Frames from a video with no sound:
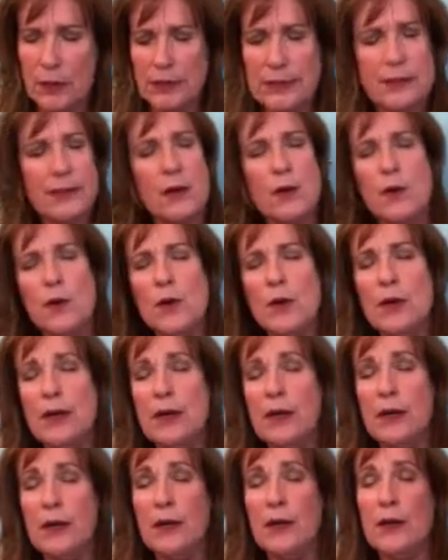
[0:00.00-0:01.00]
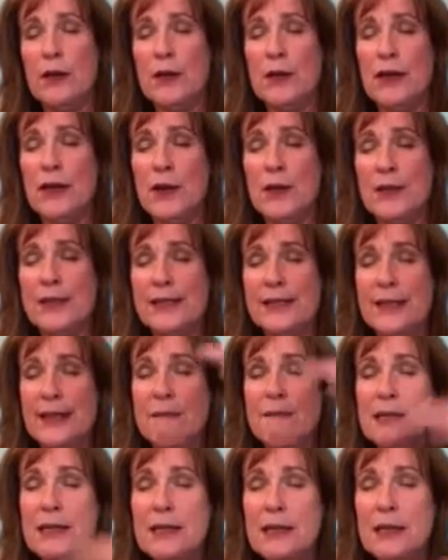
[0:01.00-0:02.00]
So you can, you know, it's
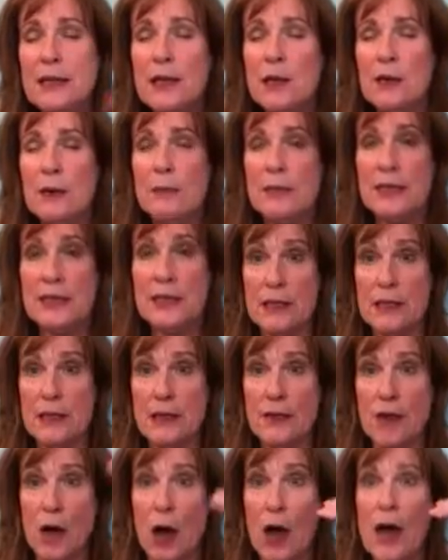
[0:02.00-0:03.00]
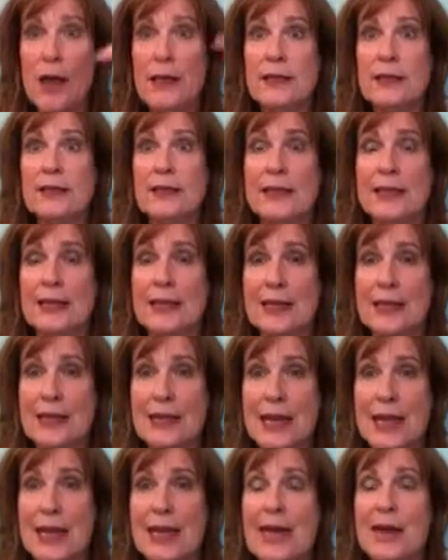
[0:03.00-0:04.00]
tempting to go up the thoughts, into the
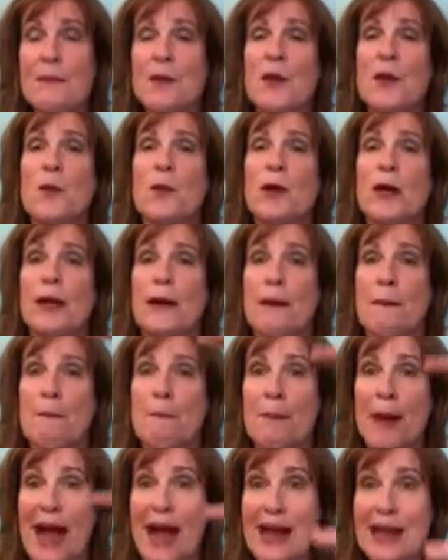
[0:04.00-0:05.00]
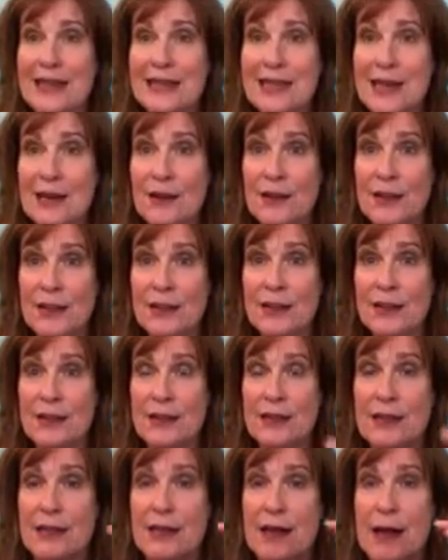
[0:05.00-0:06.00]
thinking, but you want to come back down into
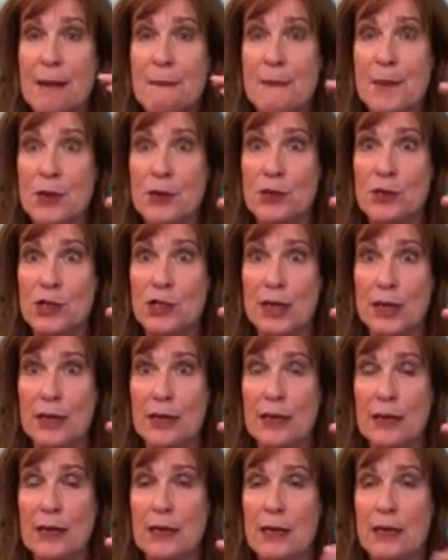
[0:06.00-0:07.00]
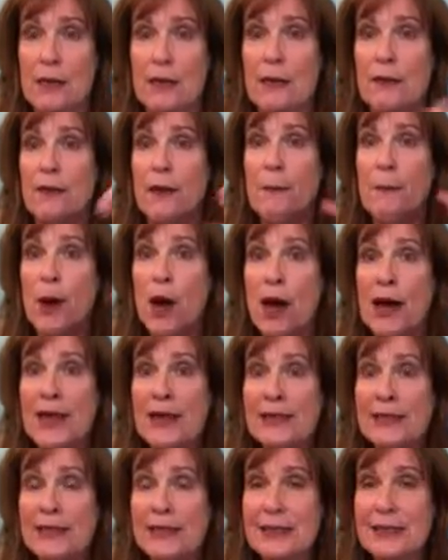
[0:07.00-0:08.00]
the emotion, the
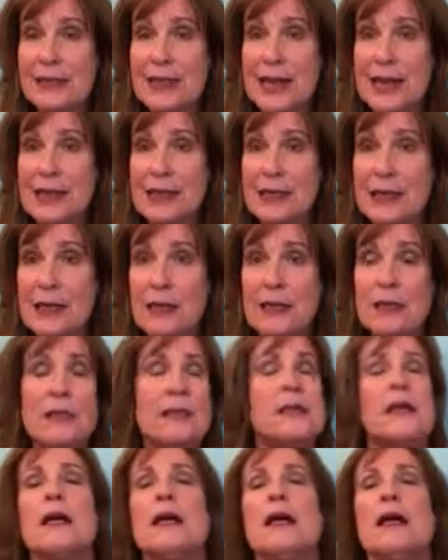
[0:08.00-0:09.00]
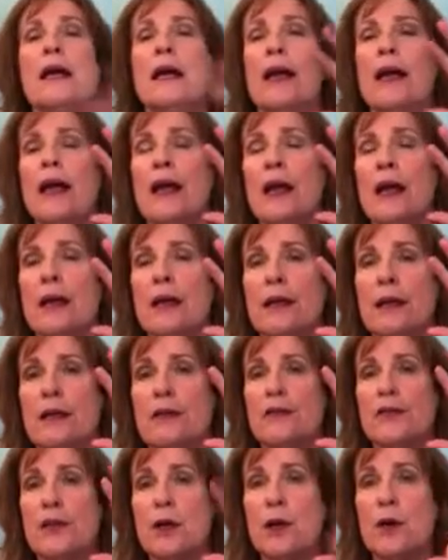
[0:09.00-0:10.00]
body sensations.
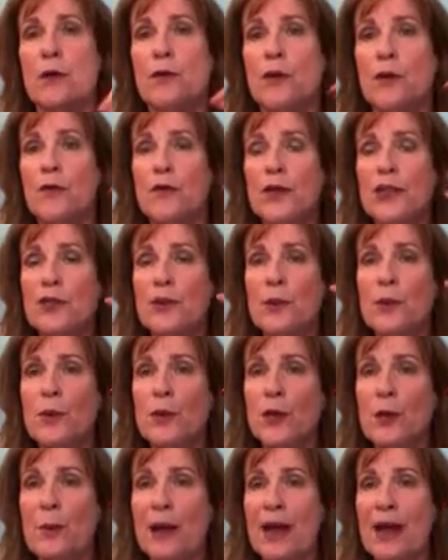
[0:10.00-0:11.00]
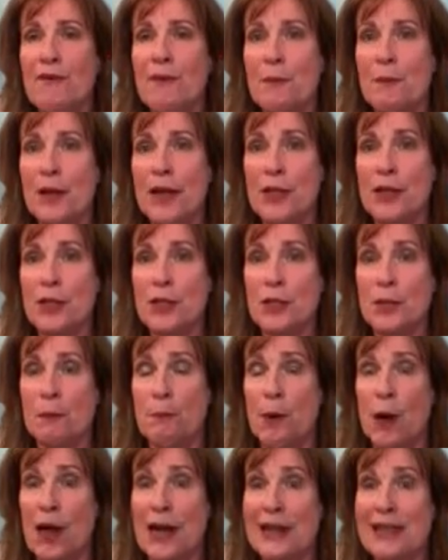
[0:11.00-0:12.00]
So if you're visual, you may have a picture.
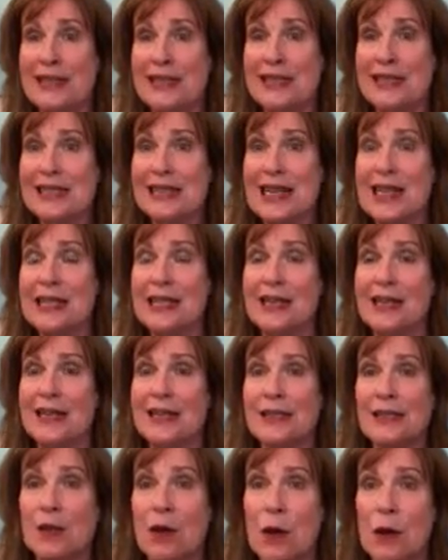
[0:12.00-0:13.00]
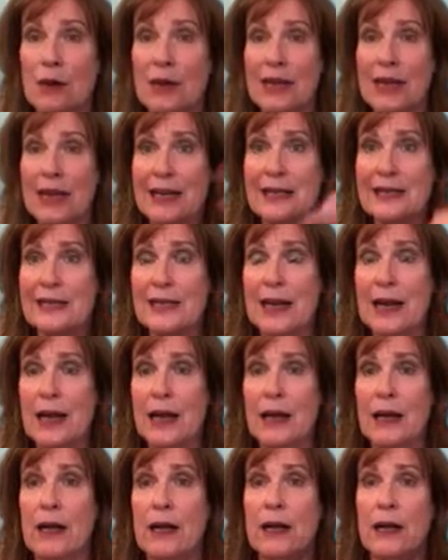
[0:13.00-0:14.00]
Body sensation is called
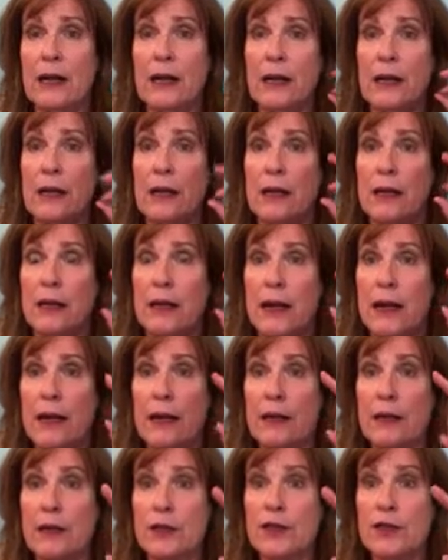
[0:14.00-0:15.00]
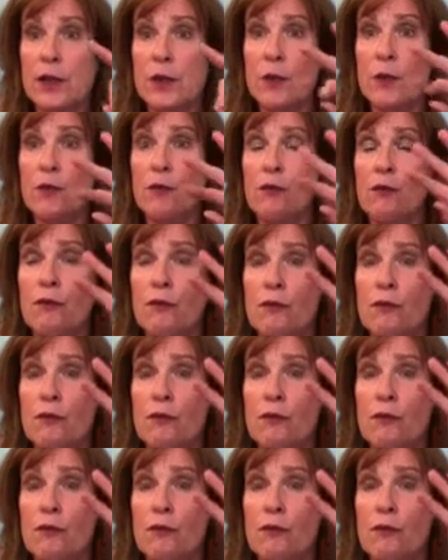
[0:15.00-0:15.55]
kinesthetic. So